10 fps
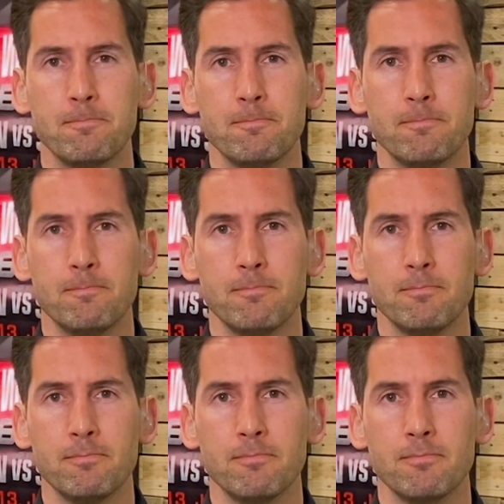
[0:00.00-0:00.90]

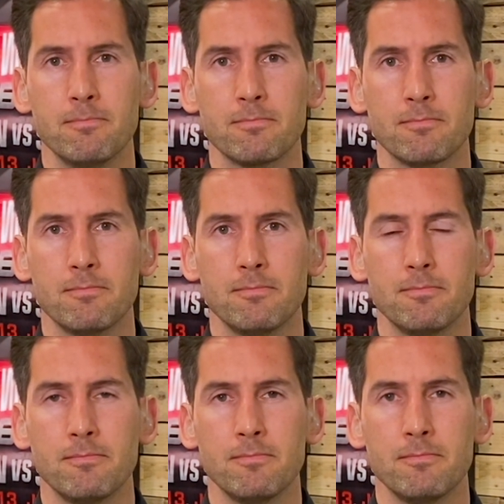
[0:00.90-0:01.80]

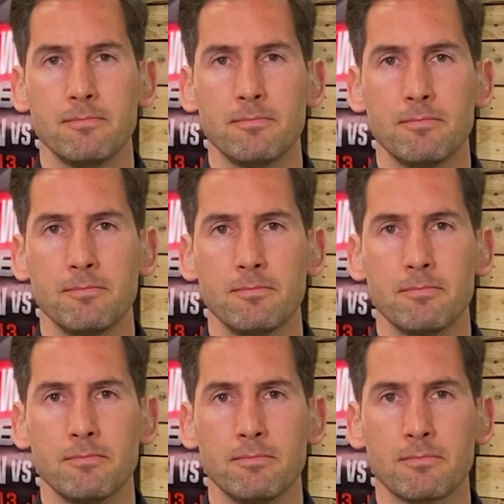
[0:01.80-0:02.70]

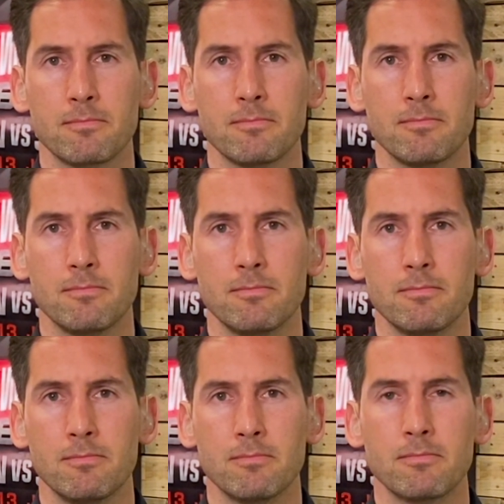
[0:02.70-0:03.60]

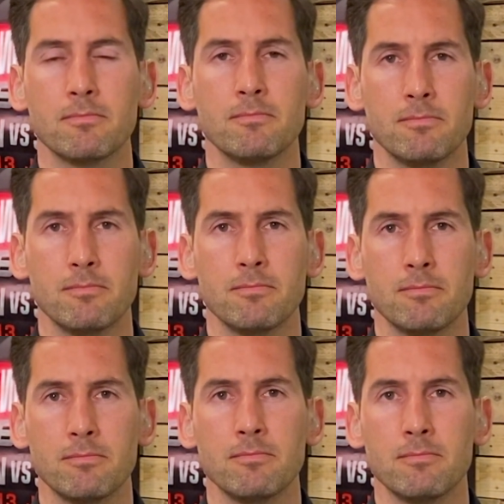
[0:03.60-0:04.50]

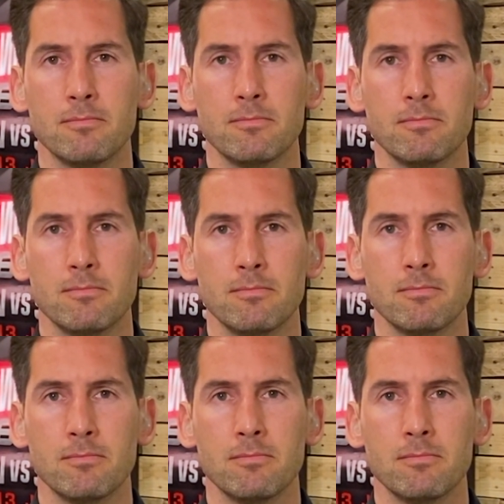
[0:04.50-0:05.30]
[no speech]